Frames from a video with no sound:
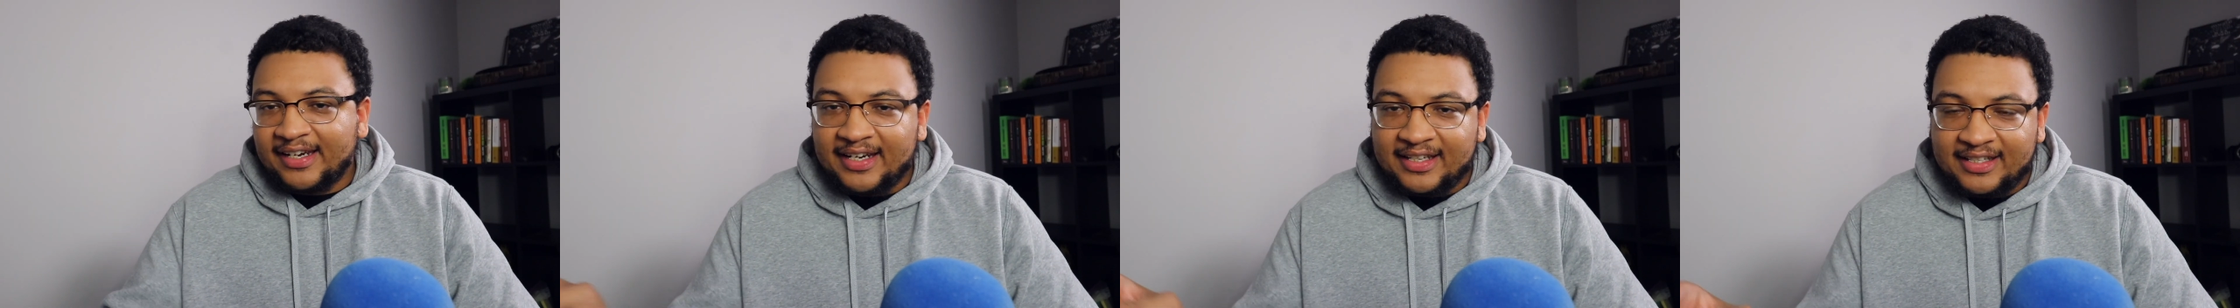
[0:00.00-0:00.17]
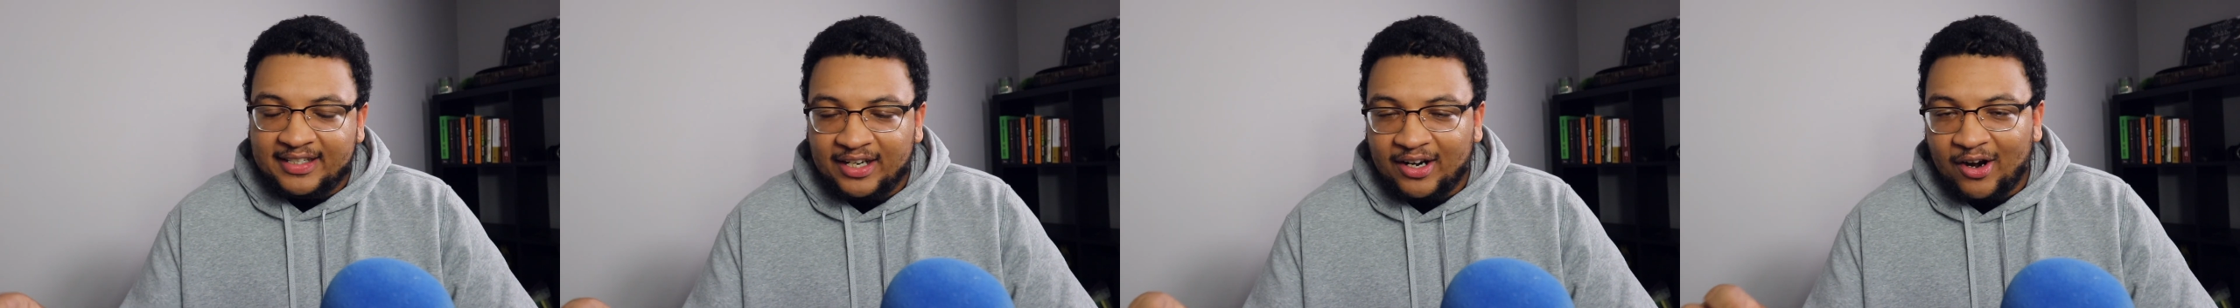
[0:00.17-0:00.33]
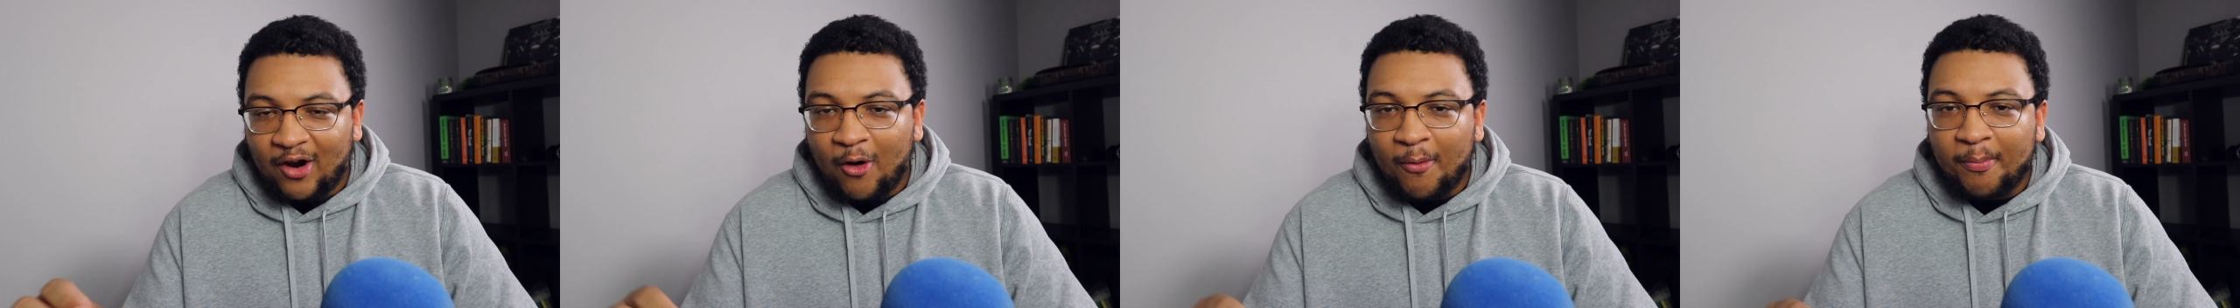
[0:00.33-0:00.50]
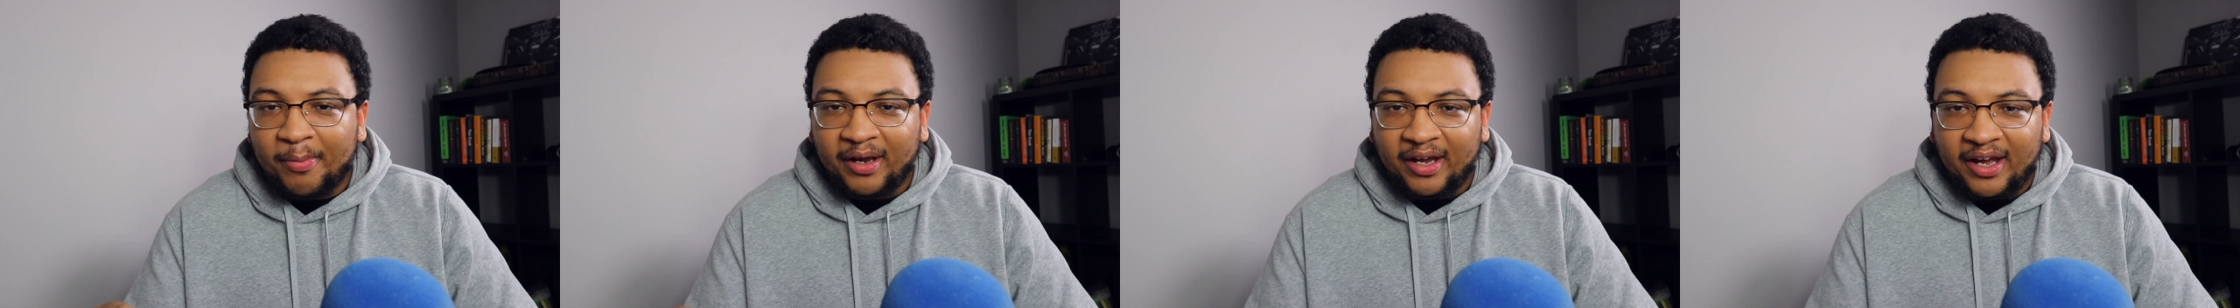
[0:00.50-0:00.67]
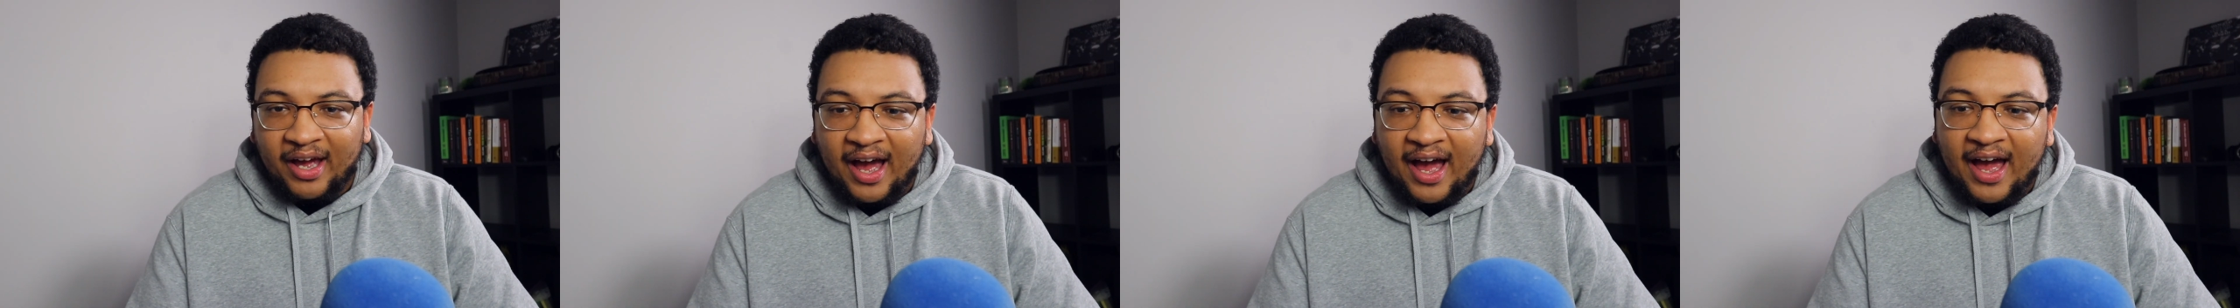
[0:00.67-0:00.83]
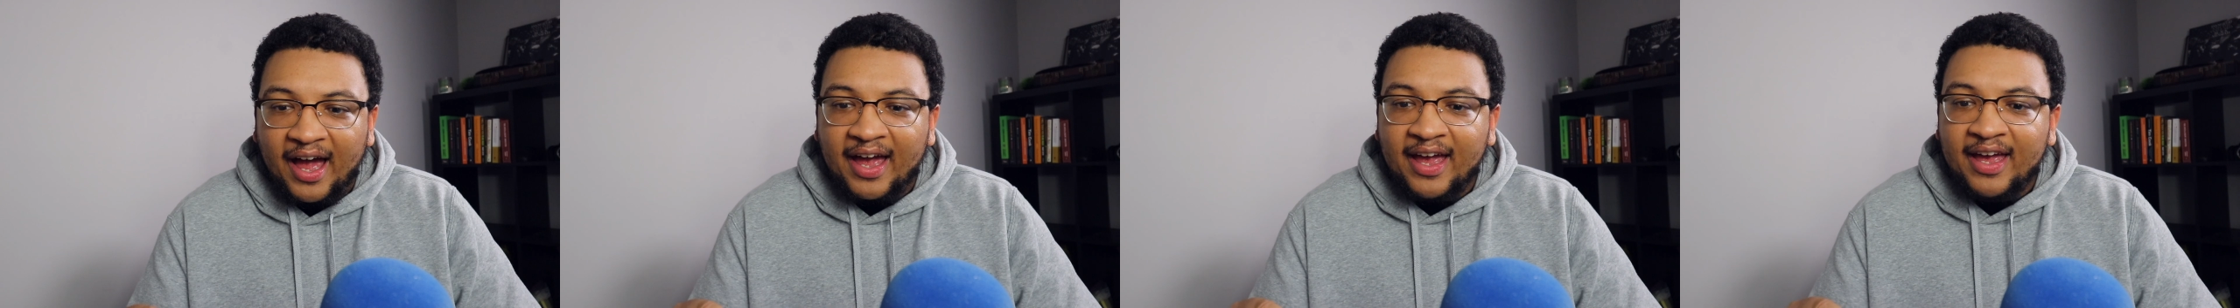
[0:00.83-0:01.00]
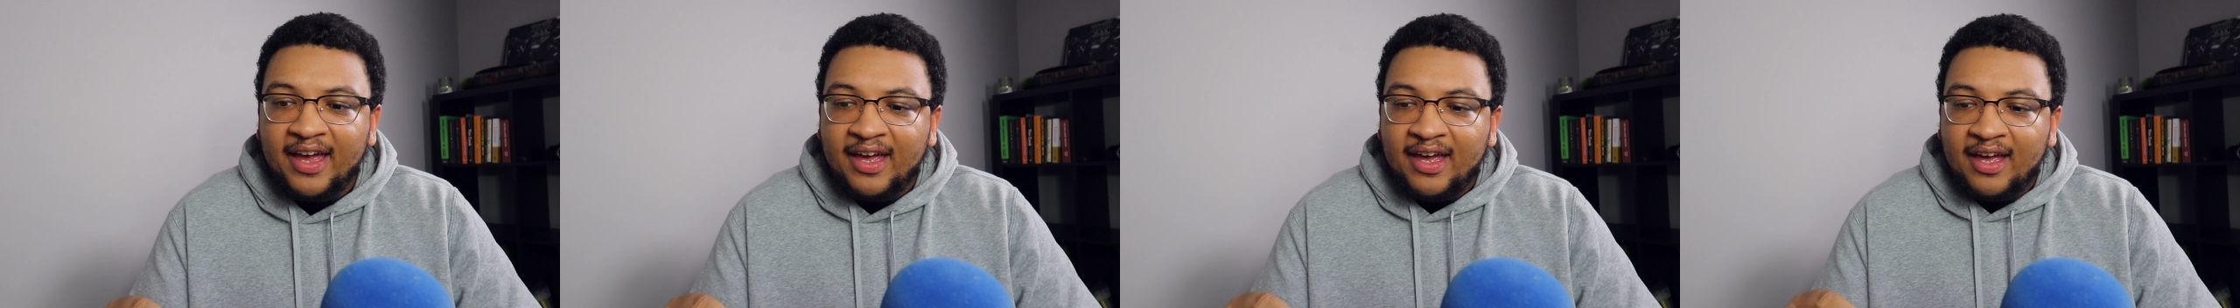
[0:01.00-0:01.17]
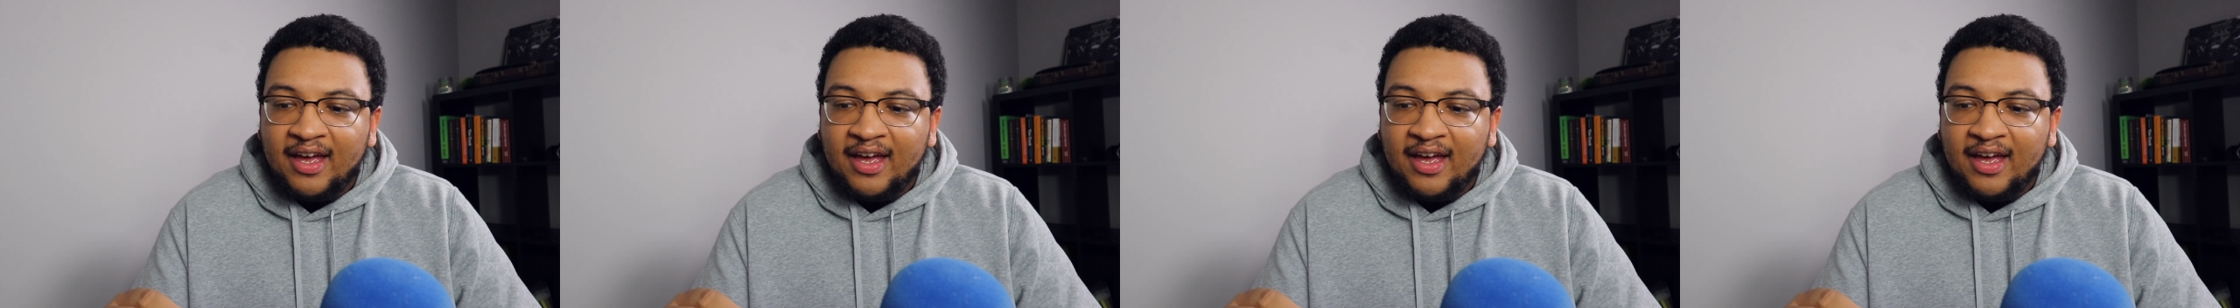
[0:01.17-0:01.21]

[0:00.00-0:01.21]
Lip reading: it to the open guy